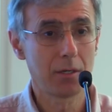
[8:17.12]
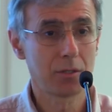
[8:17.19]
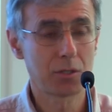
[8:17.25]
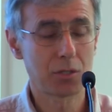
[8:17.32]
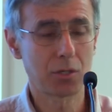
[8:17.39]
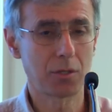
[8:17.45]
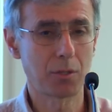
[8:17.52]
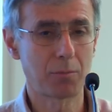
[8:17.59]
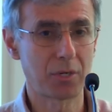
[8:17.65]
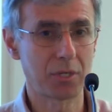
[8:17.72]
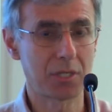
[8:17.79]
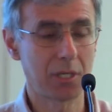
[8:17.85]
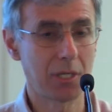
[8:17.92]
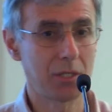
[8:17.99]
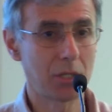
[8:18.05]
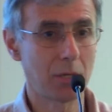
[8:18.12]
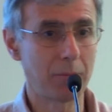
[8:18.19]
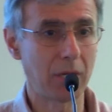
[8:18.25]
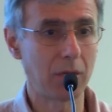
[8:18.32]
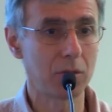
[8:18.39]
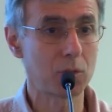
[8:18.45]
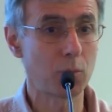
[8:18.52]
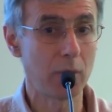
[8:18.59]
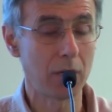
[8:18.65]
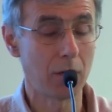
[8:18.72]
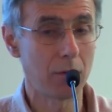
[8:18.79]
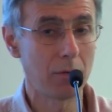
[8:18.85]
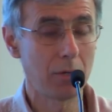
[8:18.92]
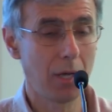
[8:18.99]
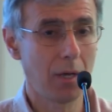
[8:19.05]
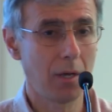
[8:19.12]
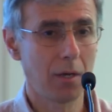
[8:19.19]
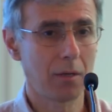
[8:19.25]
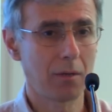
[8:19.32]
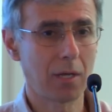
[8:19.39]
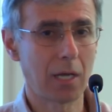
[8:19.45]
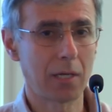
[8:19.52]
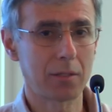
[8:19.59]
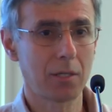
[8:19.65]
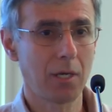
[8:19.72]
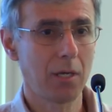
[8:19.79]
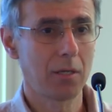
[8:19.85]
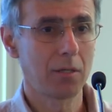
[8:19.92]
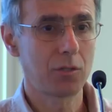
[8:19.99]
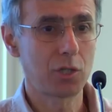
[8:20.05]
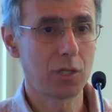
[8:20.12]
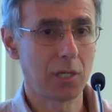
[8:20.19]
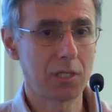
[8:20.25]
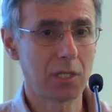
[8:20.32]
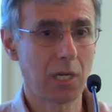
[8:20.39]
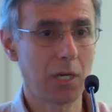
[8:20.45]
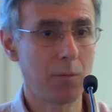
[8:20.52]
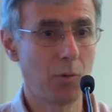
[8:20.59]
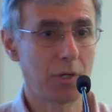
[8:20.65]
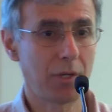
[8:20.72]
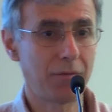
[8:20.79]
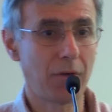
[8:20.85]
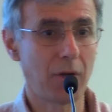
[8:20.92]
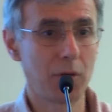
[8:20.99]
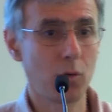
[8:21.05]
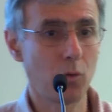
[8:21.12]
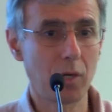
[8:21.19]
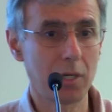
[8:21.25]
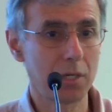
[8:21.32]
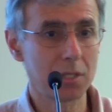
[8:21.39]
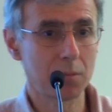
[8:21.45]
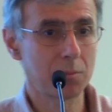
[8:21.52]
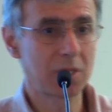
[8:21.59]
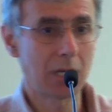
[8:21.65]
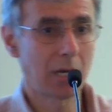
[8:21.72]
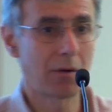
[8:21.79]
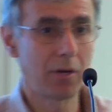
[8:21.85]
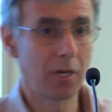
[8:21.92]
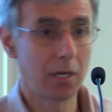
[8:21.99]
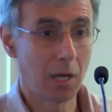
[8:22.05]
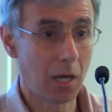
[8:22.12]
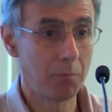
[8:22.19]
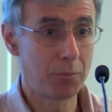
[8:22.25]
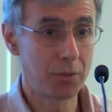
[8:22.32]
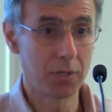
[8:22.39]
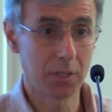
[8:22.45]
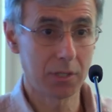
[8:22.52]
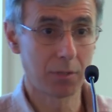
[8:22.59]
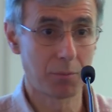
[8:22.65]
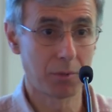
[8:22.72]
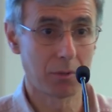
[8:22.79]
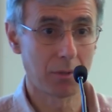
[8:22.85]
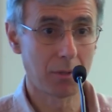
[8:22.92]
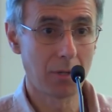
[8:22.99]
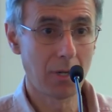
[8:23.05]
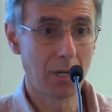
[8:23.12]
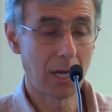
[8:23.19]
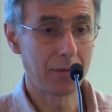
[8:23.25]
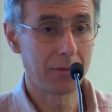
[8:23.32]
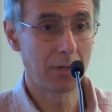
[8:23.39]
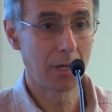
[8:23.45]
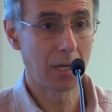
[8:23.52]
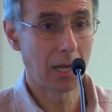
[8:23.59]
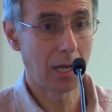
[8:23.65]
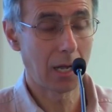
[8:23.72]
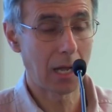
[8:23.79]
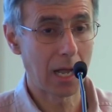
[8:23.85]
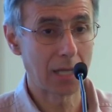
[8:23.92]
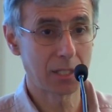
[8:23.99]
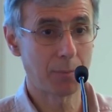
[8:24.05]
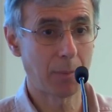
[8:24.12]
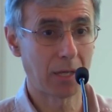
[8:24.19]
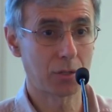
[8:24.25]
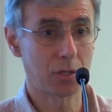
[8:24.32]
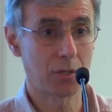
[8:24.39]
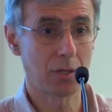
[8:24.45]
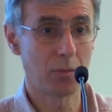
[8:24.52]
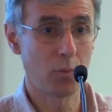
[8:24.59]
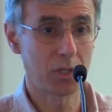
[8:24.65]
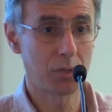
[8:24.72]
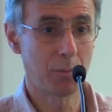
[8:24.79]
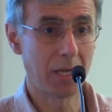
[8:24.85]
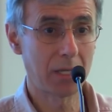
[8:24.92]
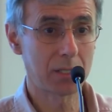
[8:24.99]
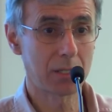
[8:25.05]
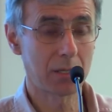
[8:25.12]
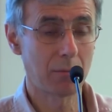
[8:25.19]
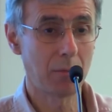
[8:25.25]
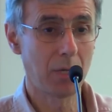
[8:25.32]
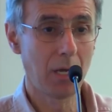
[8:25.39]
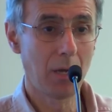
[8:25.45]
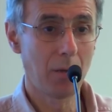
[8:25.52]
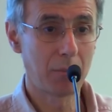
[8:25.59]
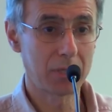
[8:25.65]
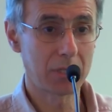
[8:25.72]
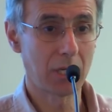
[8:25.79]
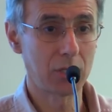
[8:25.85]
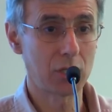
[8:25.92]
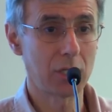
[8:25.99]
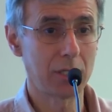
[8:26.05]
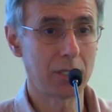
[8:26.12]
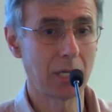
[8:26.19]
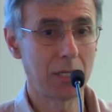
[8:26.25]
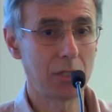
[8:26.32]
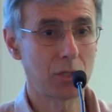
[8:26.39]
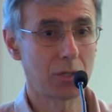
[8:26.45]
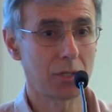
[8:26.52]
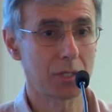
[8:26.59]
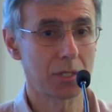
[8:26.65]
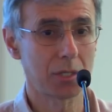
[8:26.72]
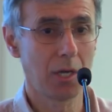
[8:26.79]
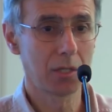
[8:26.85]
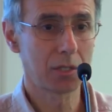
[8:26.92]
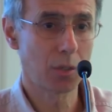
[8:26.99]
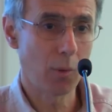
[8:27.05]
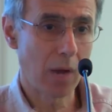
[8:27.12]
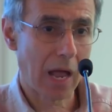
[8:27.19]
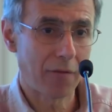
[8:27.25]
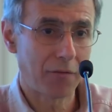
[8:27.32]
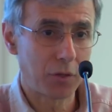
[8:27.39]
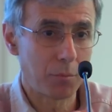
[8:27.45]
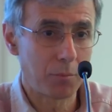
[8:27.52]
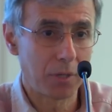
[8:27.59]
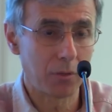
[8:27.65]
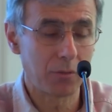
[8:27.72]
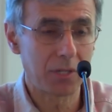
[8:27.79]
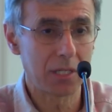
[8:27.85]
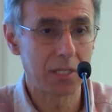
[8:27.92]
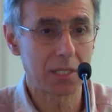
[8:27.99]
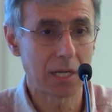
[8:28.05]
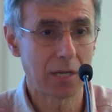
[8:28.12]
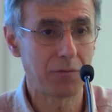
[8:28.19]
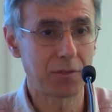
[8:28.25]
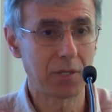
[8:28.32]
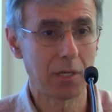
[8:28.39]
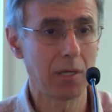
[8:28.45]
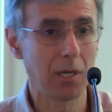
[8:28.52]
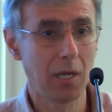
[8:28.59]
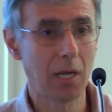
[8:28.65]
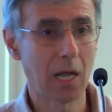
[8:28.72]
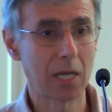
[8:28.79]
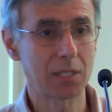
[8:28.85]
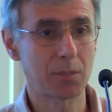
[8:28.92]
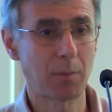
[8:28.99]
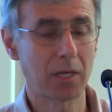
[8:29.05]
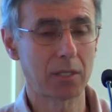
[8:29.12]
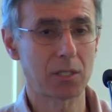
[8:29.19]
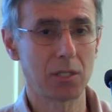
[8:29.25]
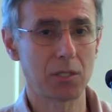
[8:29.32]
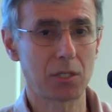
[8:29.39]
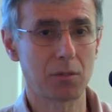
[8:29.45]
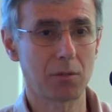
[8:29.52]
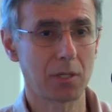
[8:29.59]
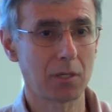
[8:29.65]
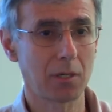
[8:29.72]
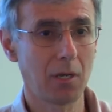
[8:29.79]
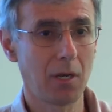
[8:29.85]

to the procedure because we know that genetically modified organisms carry an unpredictable aspect to them which makes them potentially dangerous. So we have to build these safety aspects into it.